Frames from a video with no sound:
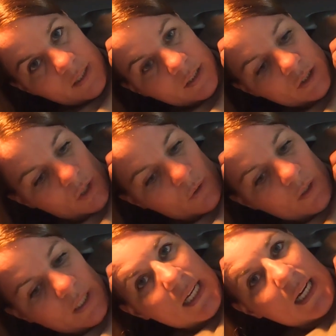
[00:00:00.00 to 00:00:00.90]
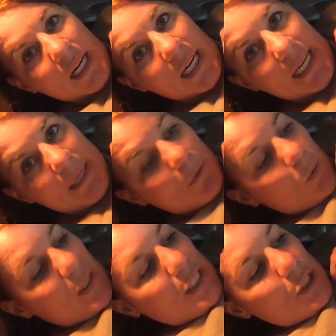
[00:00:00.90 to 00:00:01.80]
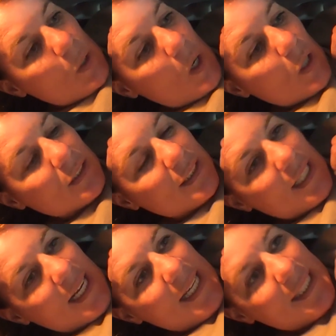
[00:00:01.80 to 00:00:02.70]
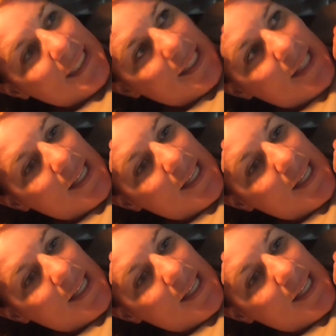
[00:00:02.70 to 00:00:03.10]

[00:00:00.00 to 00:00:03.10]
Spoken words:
So I am going to call it a night,